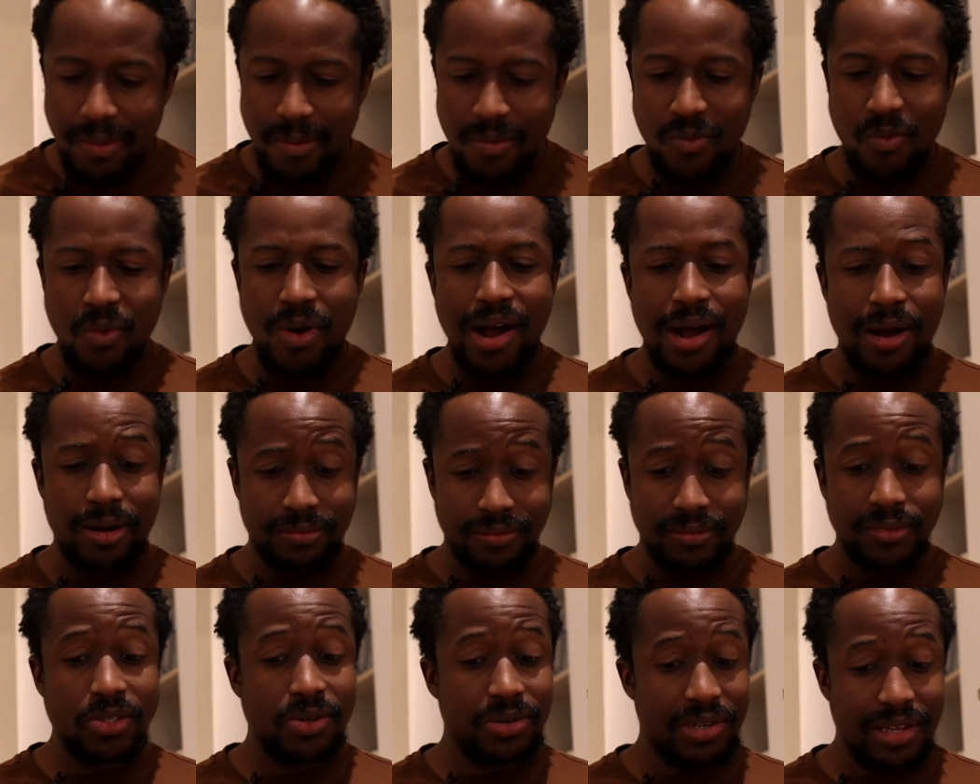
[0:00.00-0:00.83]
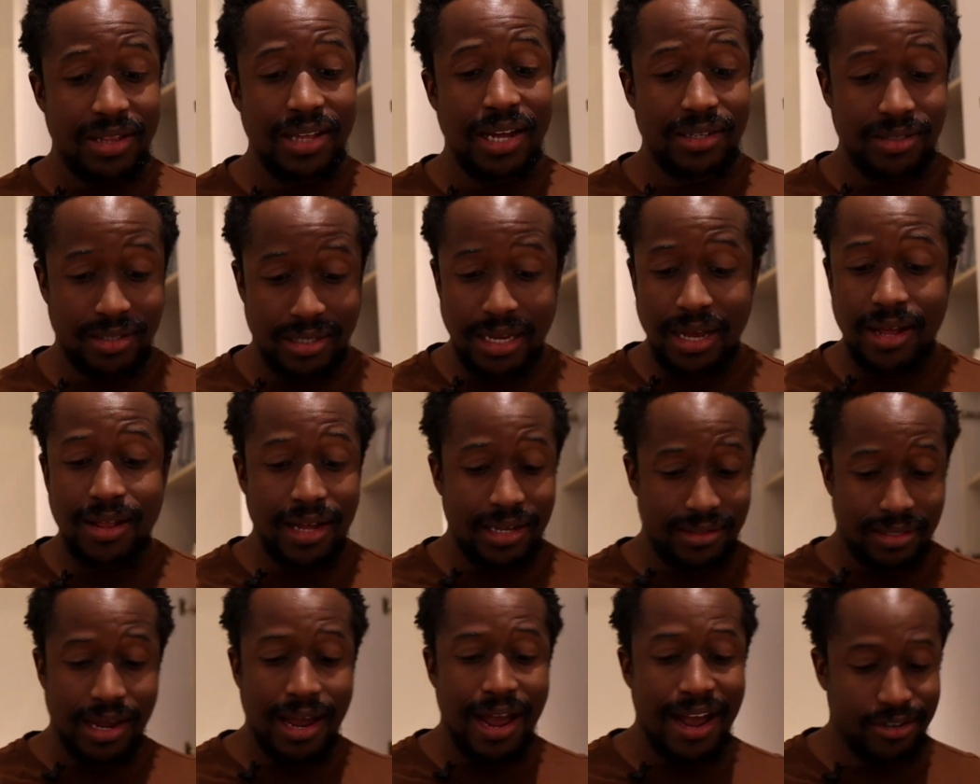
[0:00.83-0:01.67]
Wow. Okay, that's
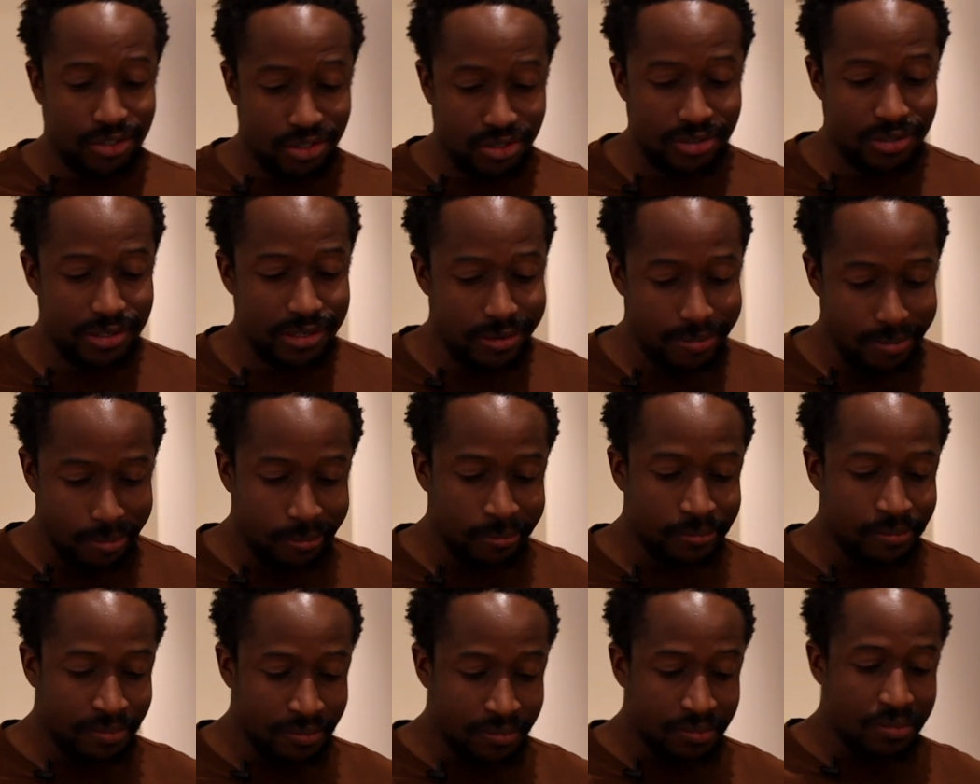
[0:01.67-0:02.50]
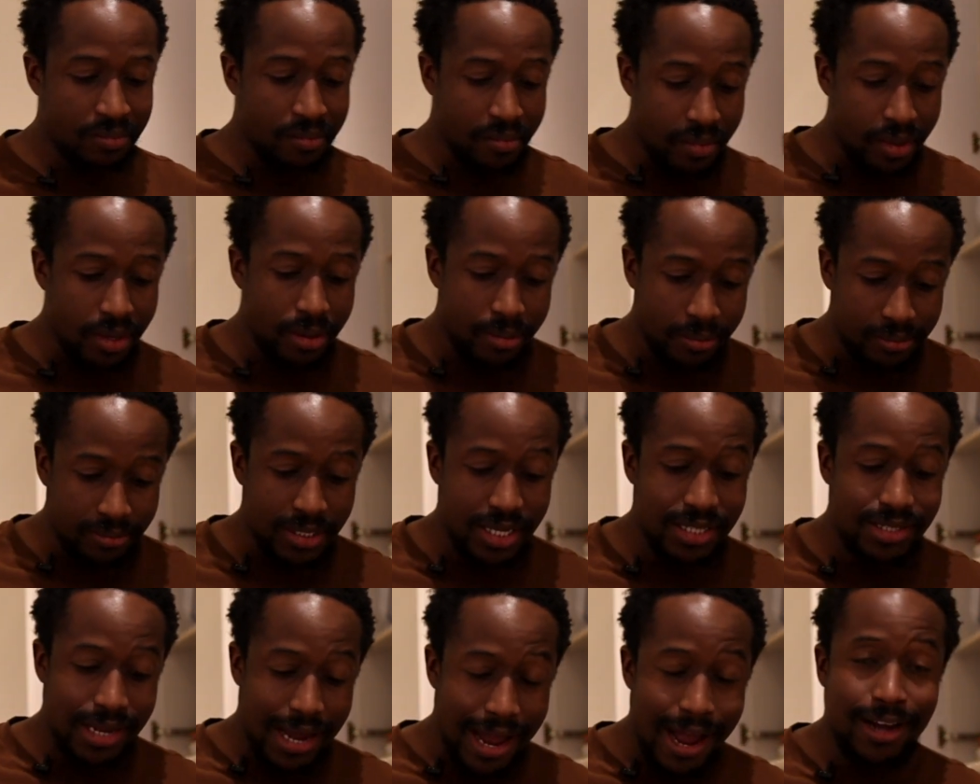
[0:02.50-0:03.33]
actually
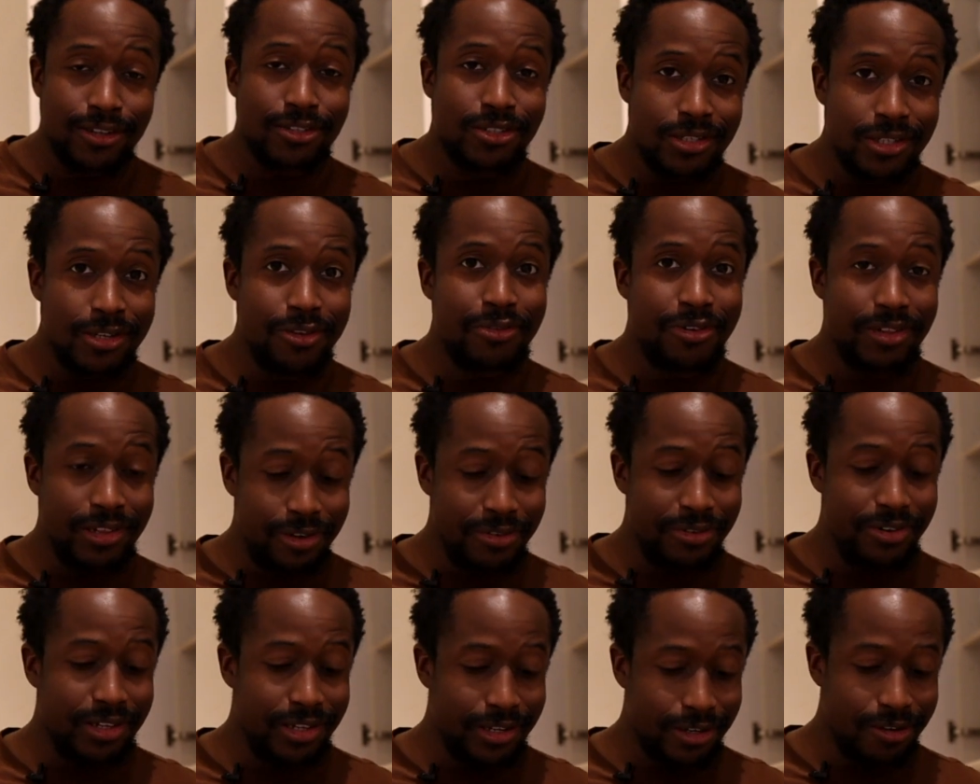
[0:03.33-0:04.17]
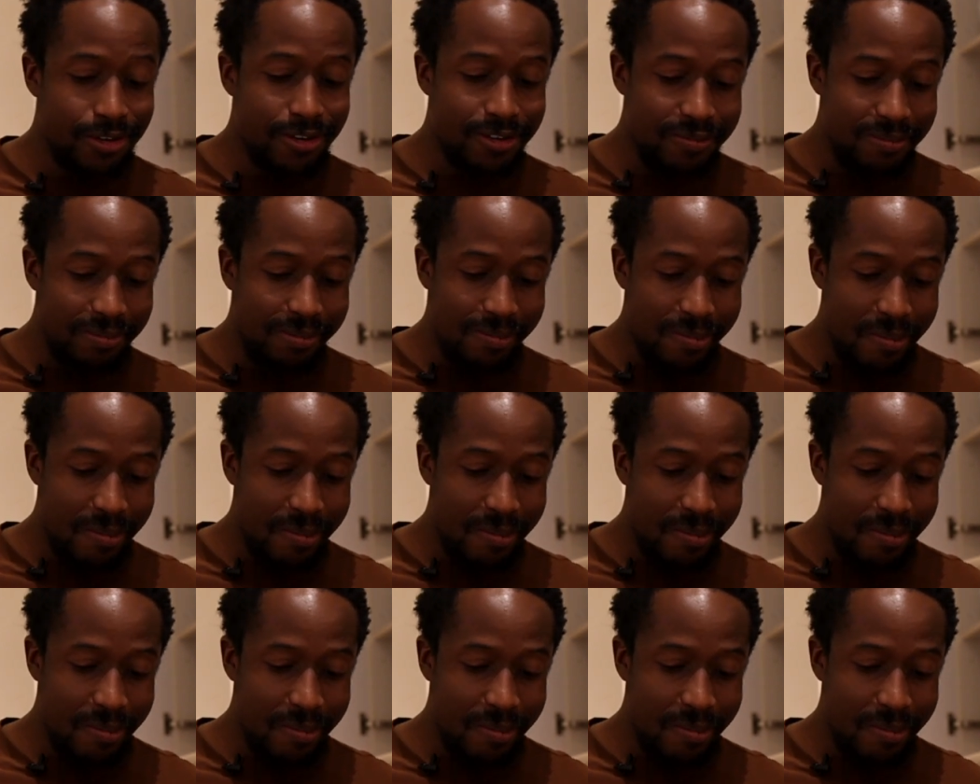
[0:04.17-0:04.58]
really, really good.